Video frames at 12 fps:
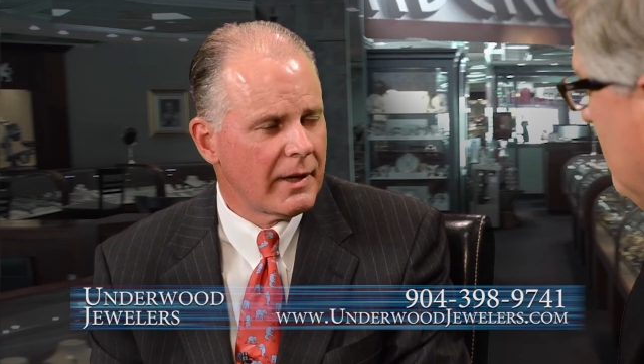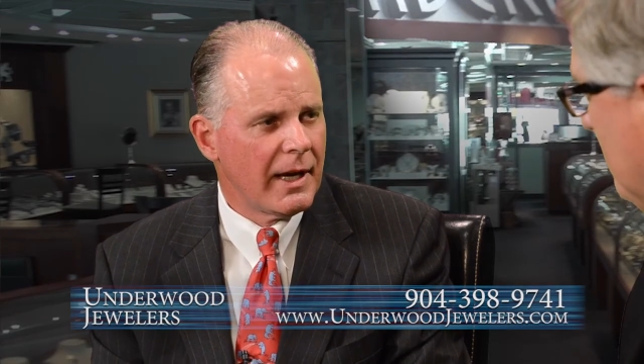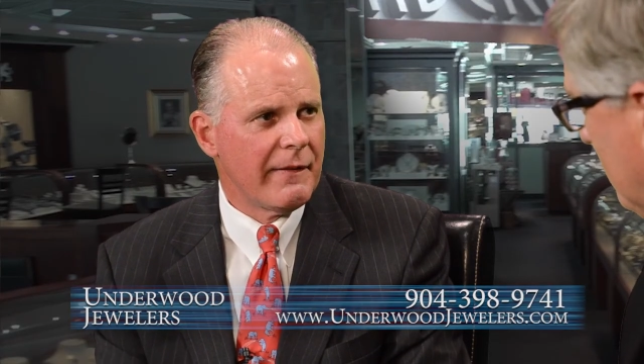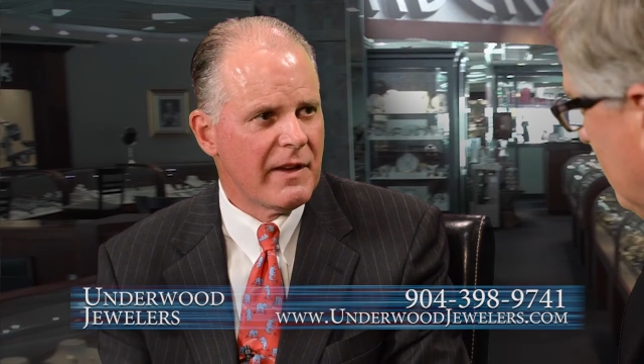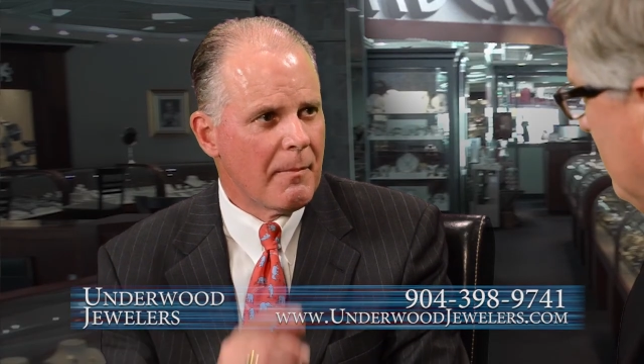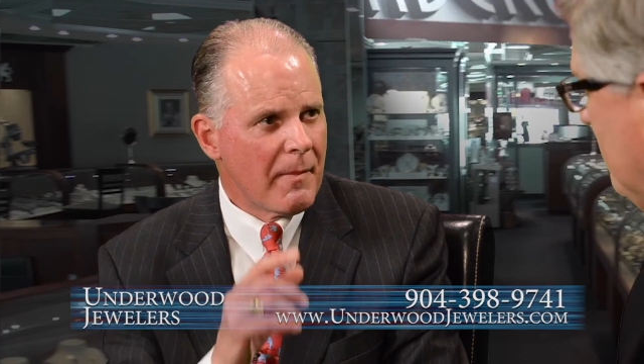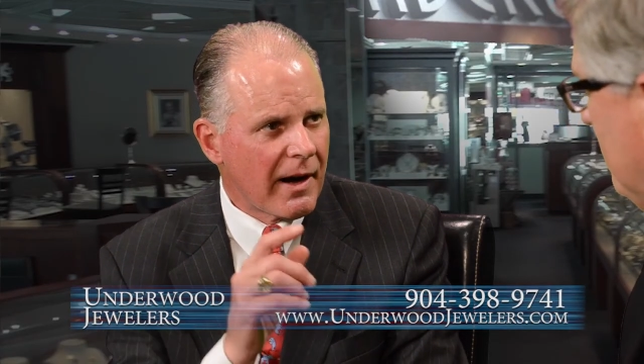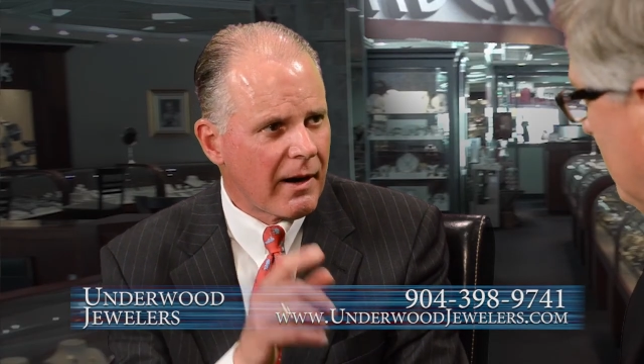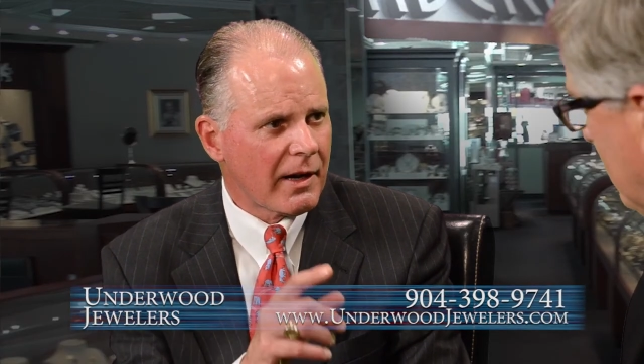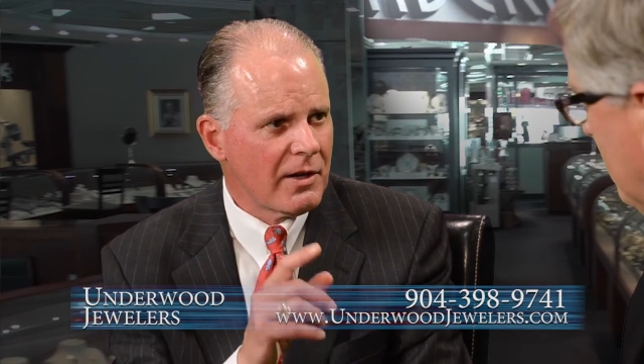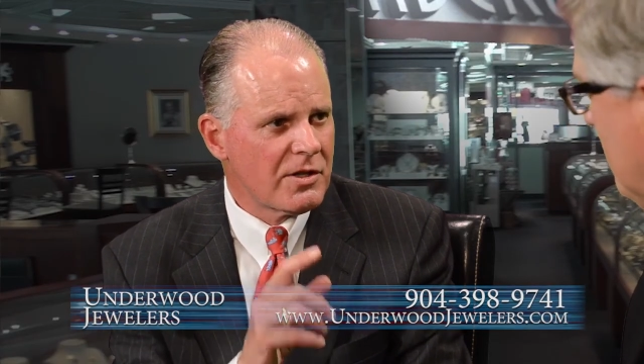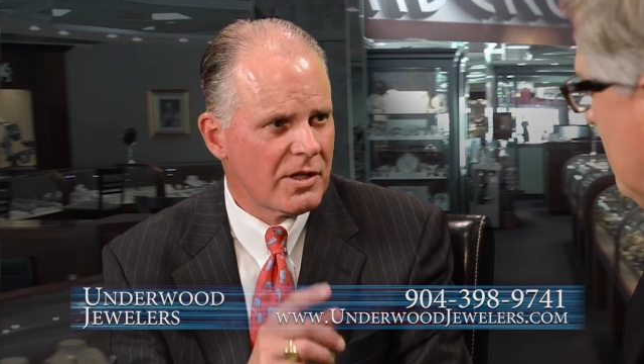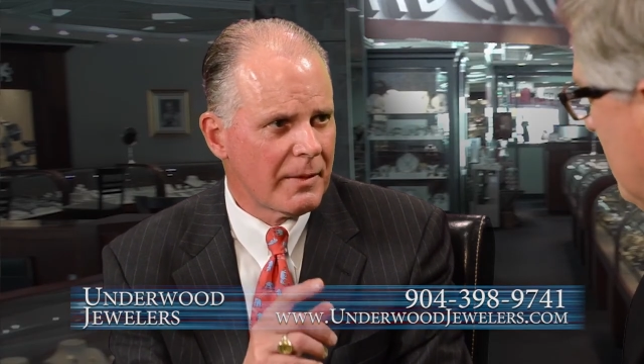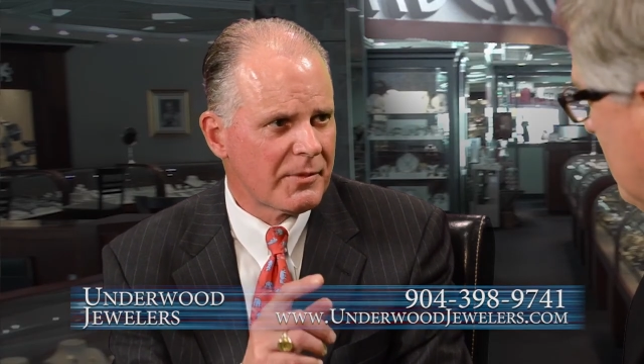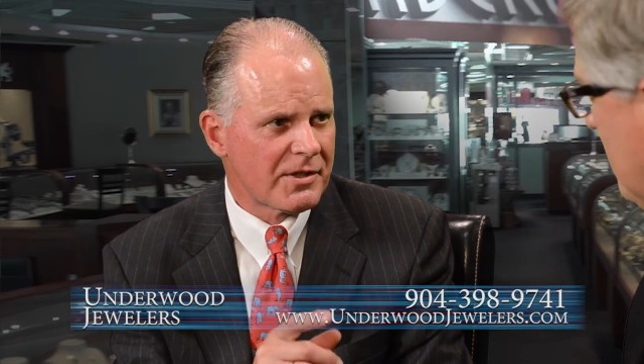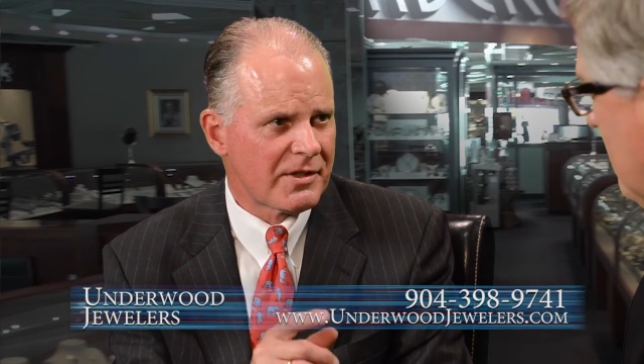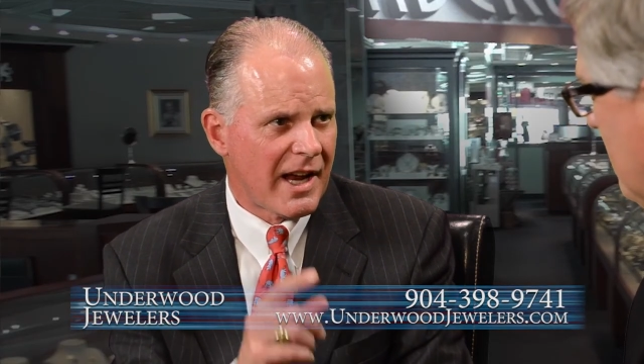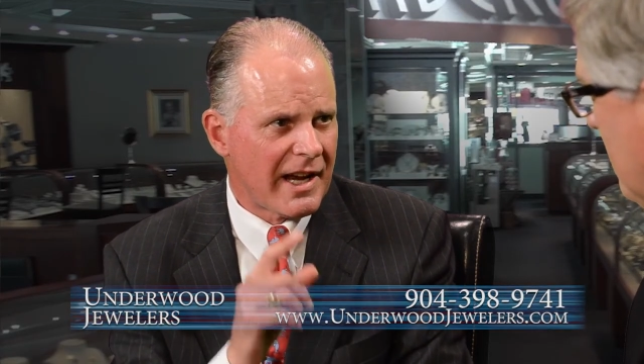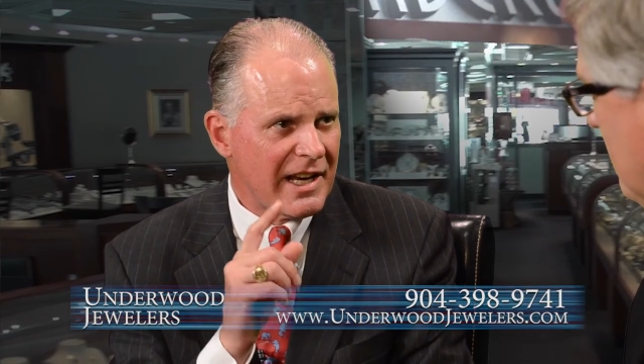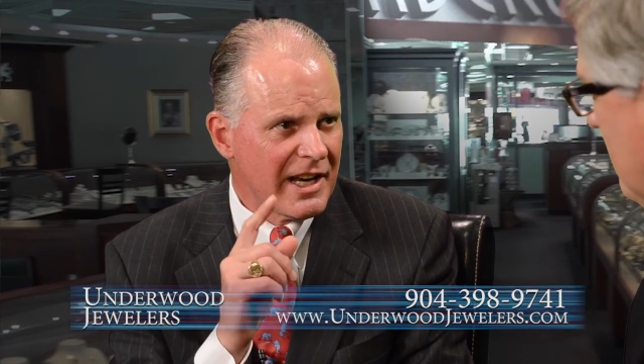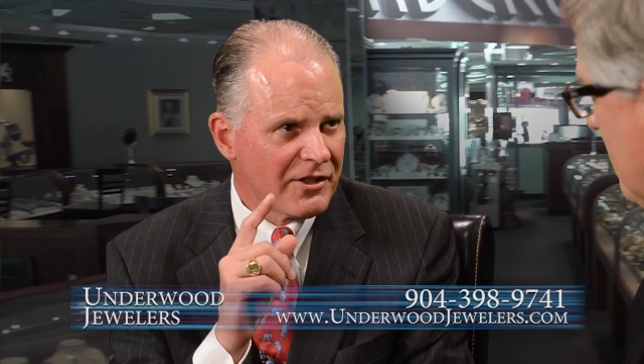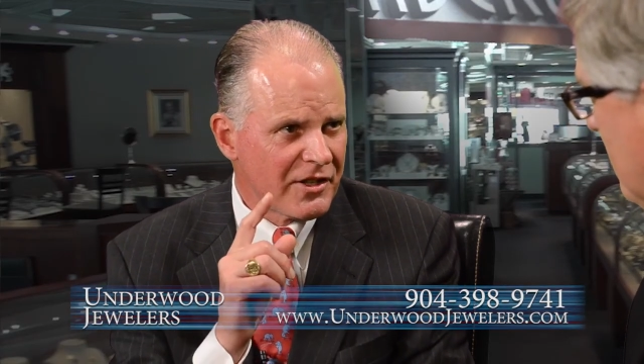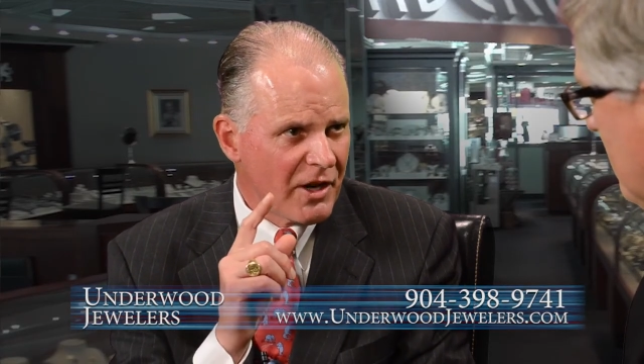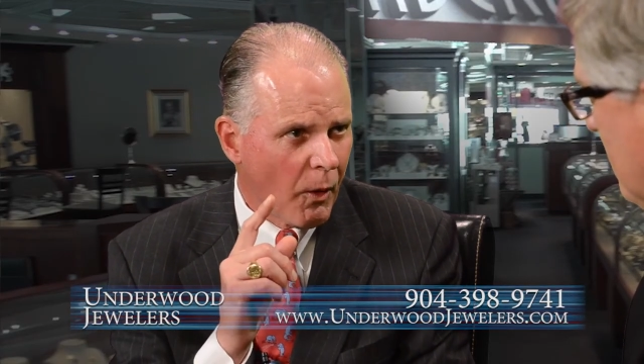And the American Gem Society is the